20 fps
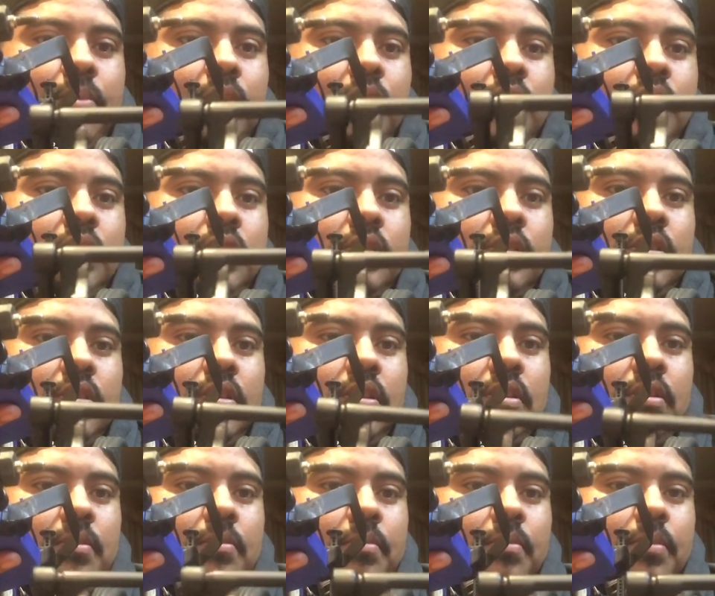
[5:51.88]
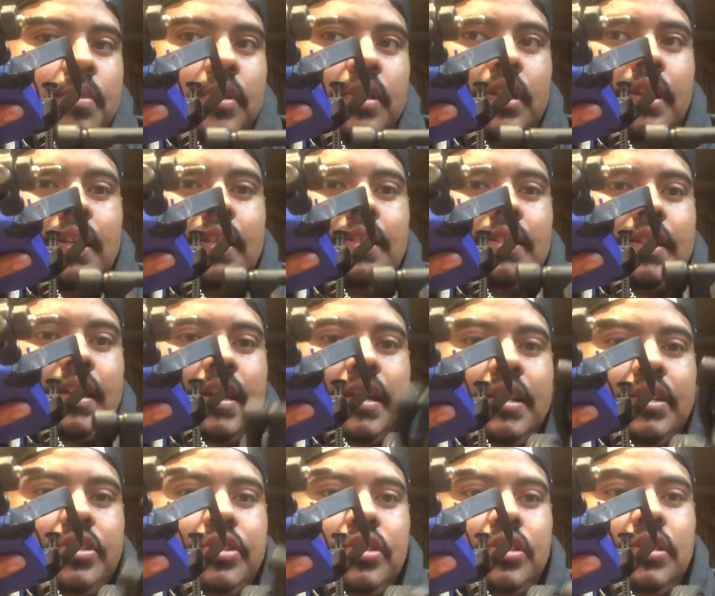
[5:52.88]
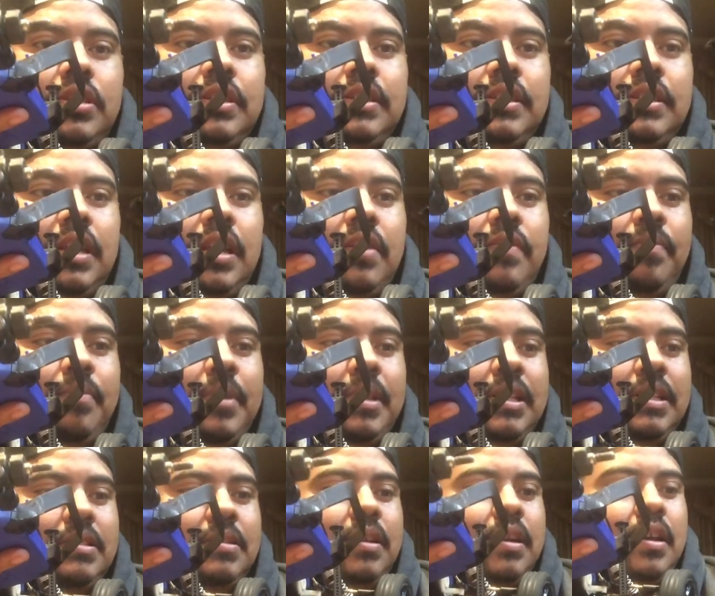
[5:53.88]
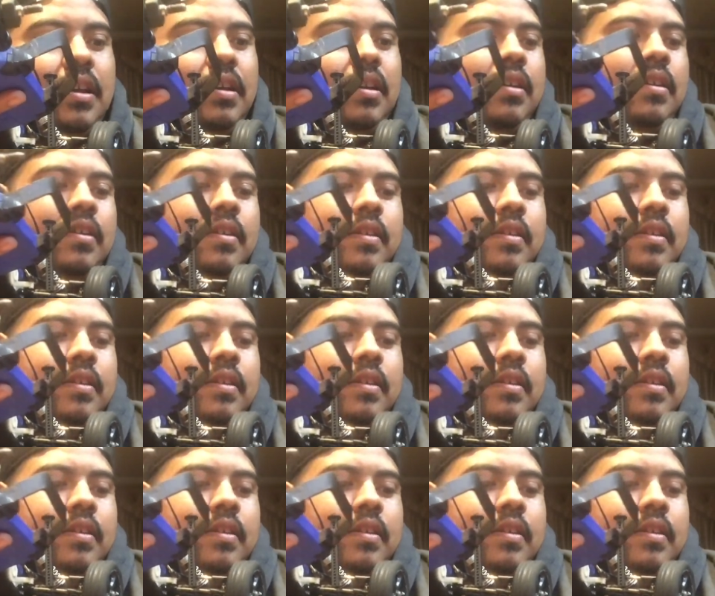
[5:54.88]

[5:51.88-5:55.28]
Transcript: parts, but the inside. It's just instead of this uh,